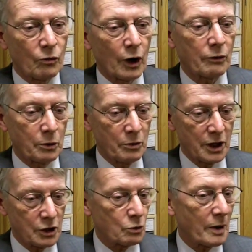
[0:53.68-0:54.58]
far from
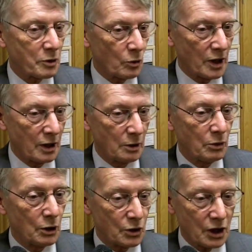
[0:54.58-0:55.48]
being swept away in
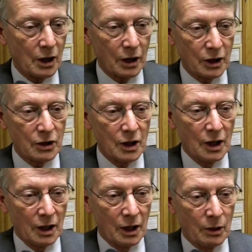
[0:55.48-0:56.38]
a blue tide,
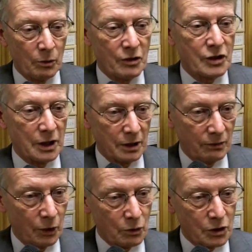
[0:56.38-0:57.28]
we've
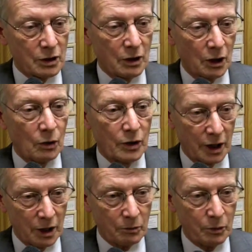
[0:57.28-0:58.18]
seen the vote
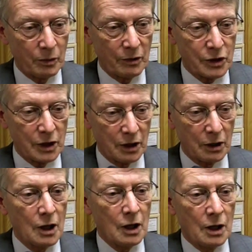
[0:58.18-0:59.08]
holding up. We've
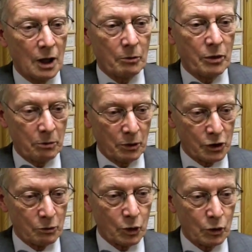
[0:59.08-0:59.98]
seen
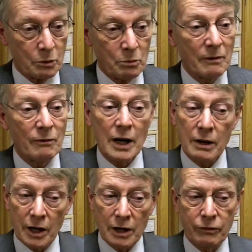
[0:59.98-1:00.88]
people supporting, being
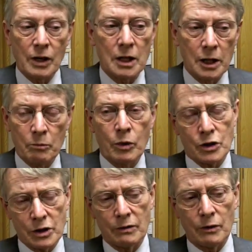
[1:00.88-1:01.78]
very, very friendly and
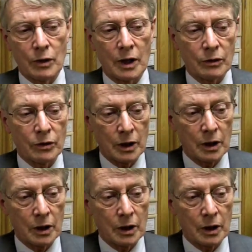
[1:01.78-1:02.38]
positive around